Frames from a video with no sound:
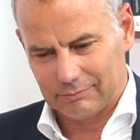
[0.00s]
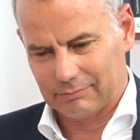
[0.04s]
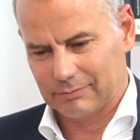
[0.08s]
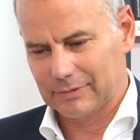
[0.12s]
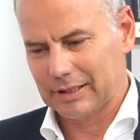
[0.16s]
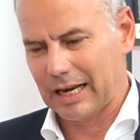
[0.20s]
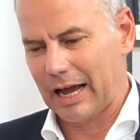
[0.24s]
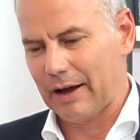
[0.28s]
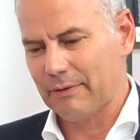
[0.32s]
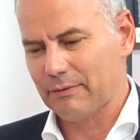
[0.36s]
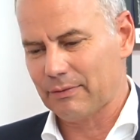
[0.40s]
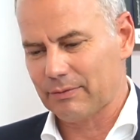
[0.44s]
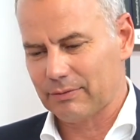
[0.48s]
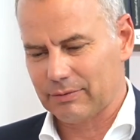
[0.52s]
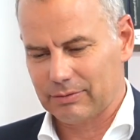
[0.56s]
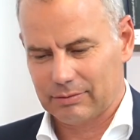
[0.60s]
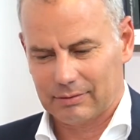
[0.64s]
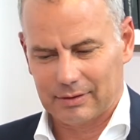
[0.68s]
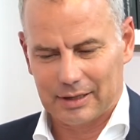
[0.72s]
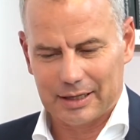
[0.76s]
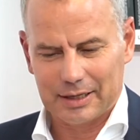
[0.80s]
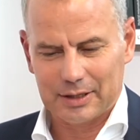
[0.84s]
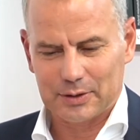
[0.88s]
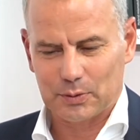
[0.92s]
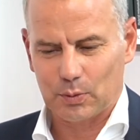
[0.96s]
tough
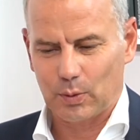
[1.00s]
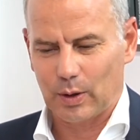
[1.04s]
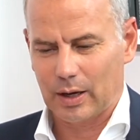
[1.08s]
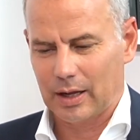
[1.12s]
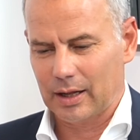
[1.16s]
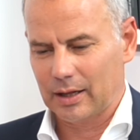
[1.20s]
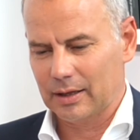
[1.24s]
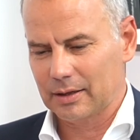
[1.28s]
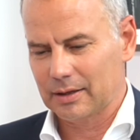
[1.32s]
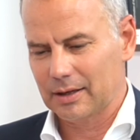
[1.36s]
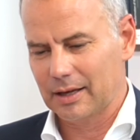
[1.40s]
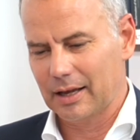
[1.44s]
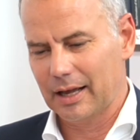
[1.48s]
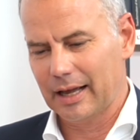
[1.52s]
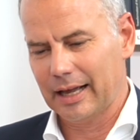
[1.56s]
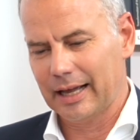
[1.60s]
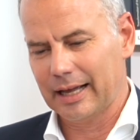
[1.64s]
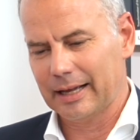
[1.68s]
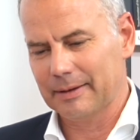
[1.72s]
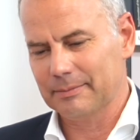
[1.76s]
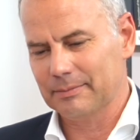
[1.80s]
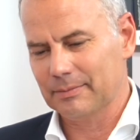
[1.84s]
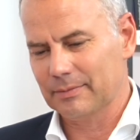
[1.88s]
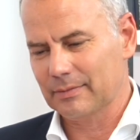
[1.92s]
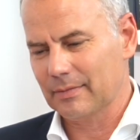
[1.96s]
as well,
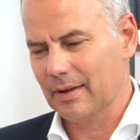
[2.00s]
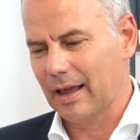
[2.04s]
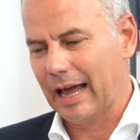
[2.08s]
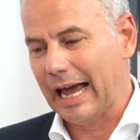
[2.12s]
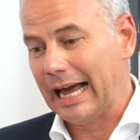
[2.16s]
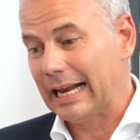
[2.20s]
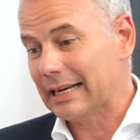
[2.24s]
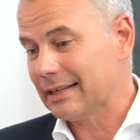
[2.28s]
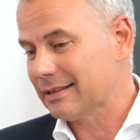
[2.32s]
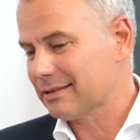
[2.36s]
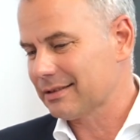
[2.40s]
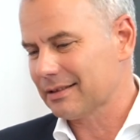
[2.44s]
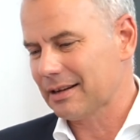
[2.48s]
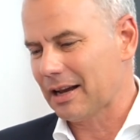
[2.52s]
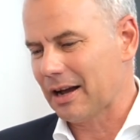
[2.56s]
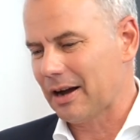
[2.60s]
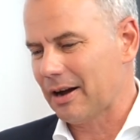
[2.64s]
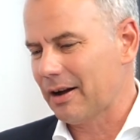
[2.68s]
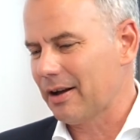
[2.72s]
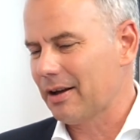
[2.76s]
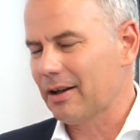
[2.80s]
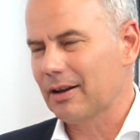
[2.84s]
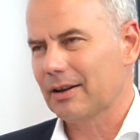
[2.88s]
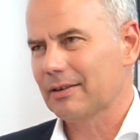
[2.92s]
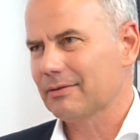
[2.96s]
um, and
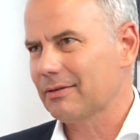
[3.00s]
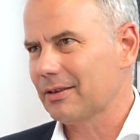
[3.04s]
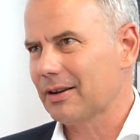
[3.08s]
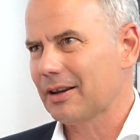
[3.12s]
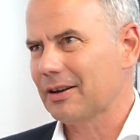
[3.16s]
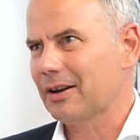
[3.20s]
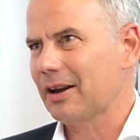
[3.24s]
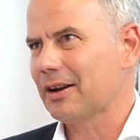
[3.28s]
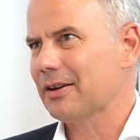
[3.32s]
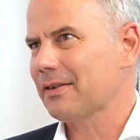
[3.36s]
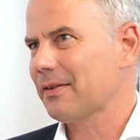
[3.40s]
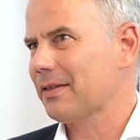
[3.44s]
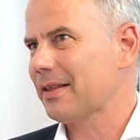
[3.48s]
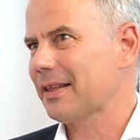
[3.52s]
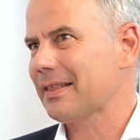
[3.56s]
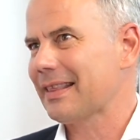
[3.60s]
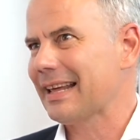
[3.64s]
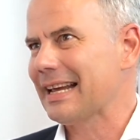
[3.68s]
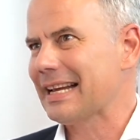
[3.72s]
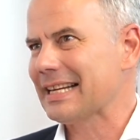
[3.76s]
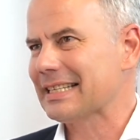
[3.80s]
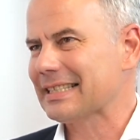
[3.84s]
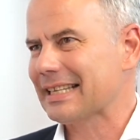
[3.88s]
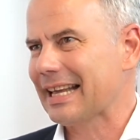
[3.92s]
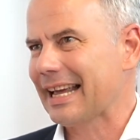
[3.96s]
a, a, lot of the
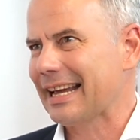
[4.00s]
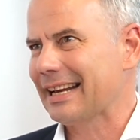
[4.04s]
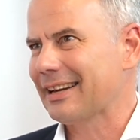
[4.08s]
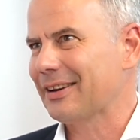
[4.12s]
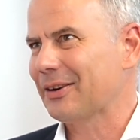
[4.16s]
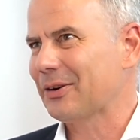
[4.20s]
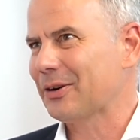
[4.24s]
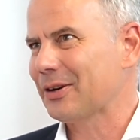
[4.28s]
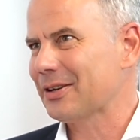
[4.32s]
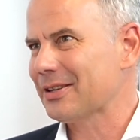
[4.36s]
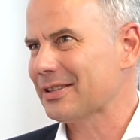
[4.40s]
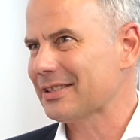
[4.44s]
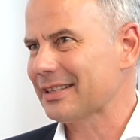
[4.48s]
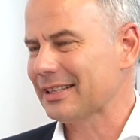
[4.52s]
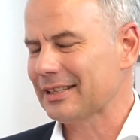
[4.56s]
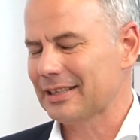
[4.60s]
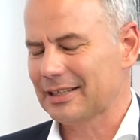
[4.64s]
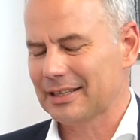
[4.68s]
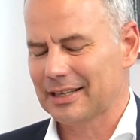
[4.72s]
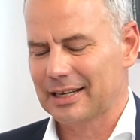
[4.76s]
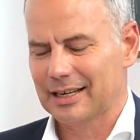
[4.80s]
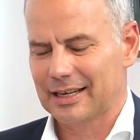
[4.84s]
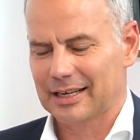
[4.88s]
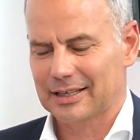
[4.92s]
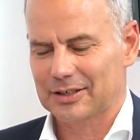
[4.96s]
things they learned
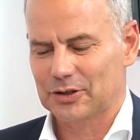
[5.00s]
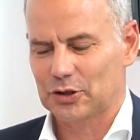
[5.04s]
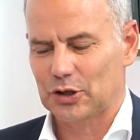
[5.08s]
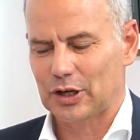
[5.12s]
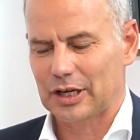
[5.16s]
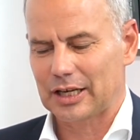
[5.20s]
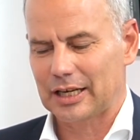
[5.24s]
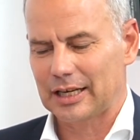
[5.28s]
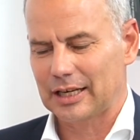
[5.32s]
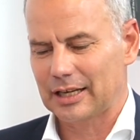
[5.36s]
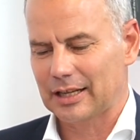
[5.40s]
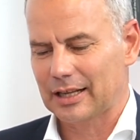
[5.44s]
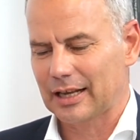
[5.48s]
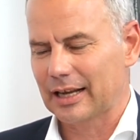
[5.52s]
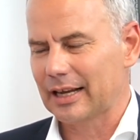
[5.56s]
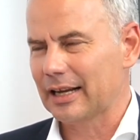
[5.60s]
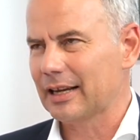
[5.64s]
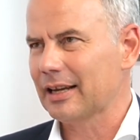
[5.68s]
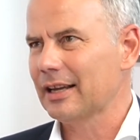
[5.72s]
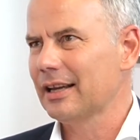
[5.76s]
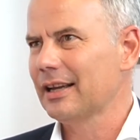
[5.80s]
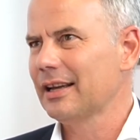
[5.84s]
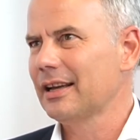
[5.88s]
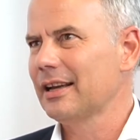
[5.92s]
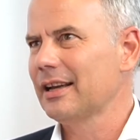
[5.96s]
in GE they
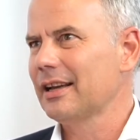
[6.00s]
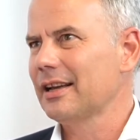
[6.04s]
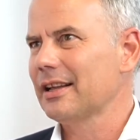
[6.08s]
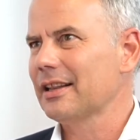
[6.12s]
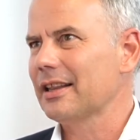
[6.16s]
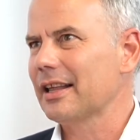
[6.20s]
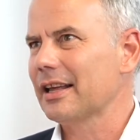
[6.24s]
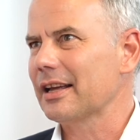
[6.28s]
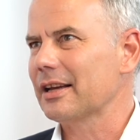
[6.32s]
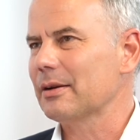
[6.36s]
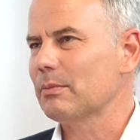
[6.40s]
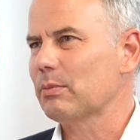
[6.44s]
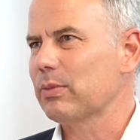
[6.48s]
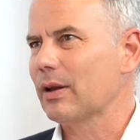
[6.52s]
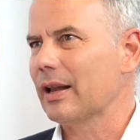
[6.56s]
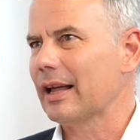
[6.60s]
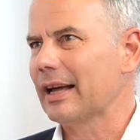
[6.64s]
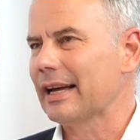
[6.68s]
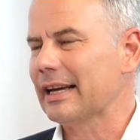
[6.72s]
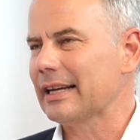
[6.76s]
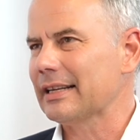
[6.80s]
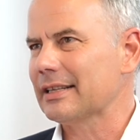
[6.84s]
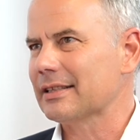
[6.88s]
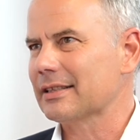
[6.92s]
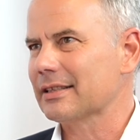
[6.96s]
they
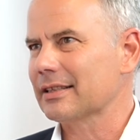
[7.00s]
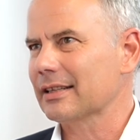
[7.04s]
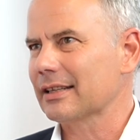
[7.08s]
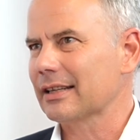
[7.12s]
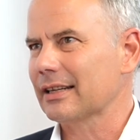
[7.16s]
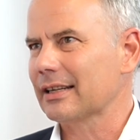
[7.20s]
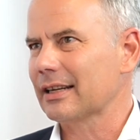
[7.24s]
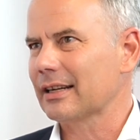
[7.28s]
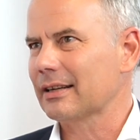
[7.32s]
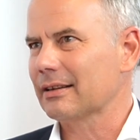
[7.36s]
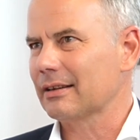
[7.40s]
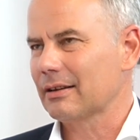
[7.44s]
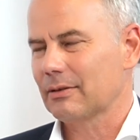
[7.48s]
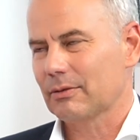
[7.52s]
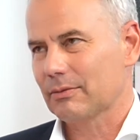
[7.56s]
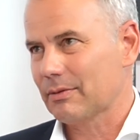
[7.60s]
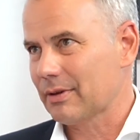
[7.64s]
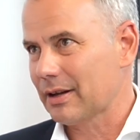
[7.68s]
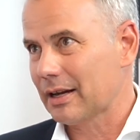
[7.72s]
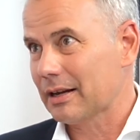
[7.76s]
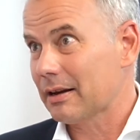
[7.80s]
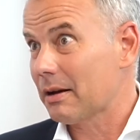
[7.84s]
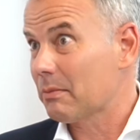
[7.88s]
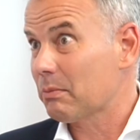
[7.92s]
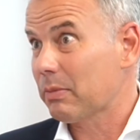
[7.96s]
applied uh,
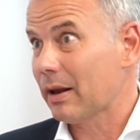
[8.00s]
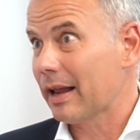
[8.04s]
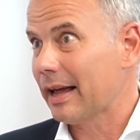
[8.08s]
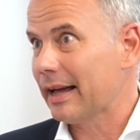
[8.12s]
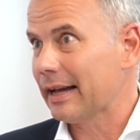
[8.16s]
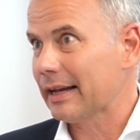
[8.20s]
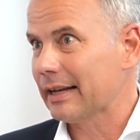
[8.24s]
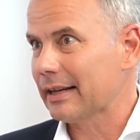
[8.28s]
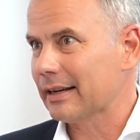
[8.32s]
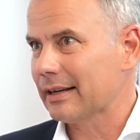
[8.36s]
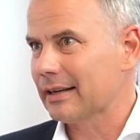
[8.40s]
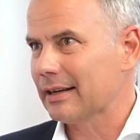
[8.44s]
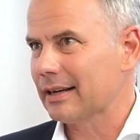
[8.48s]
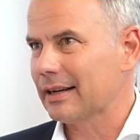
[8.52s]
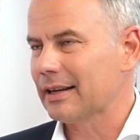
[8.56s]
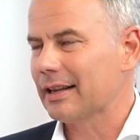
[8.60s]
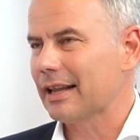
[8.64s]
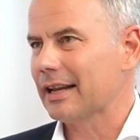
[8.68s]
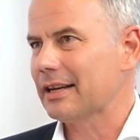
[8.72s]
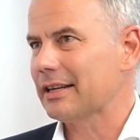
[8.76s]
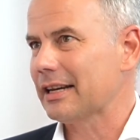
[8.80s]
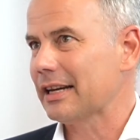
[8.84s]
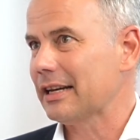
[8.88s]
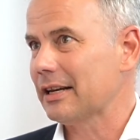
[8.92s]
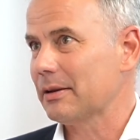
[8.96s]
they're applying in, in
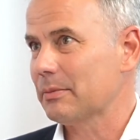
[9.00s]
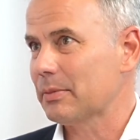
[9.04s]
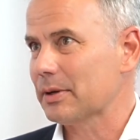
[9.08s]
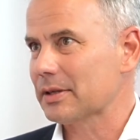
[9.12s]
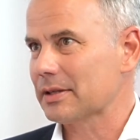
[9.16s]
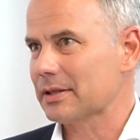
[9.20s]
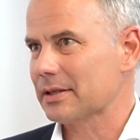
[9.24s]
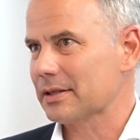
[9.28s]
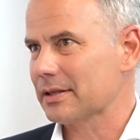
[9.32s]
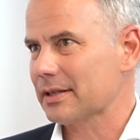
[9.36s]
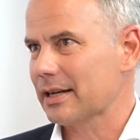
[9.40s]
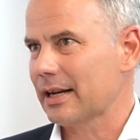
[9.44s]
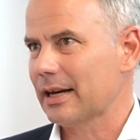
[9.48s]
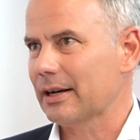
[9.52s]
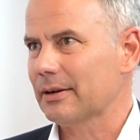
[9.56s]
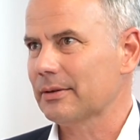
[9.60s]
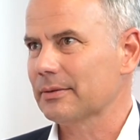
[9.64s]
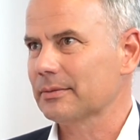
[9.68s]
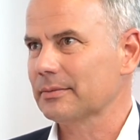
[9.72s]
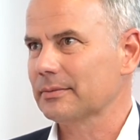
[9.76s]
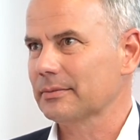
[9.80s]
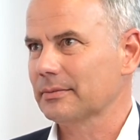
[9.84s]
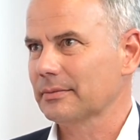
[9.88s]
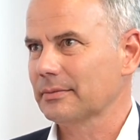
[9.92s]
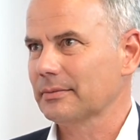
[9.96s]
their daily business now
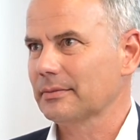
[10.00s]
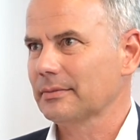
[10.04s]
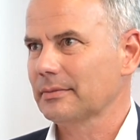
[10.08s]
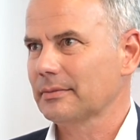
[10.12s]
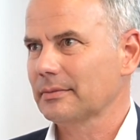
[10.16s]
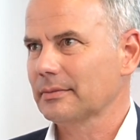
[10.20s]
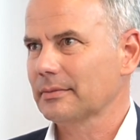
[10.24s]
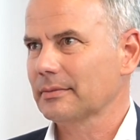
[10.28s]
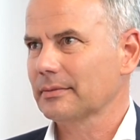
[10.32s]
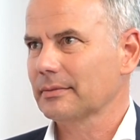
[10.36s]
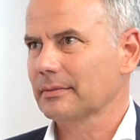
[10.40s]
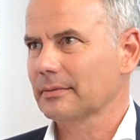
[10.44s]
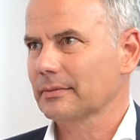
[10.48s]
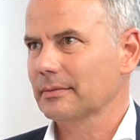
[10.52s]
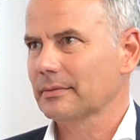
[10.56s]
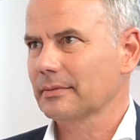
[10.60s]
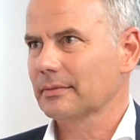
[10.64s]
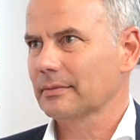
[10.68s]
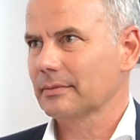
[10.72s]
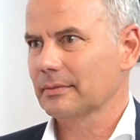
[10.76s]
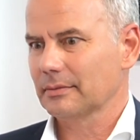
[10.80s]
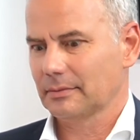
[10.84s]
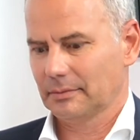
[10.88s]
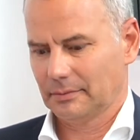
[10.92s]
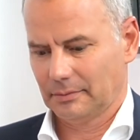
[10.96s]

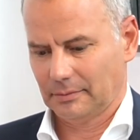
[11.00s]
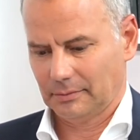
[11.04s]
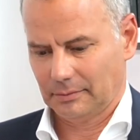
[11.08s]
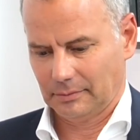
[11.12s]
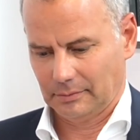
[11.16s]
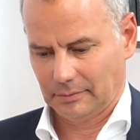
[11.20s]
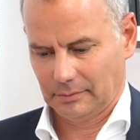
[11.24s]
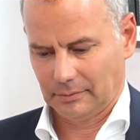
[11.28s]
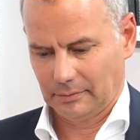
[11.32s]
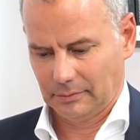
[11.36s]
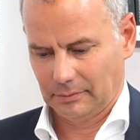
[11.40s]
this is really